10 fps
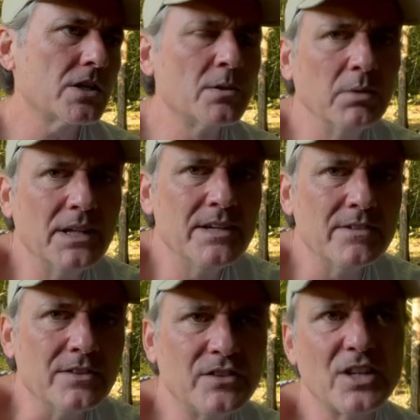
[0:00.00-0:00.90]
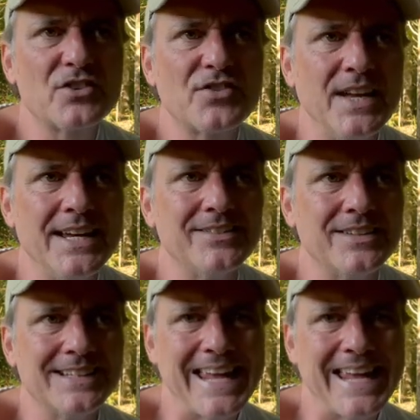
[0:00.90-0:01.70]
to believe in such things that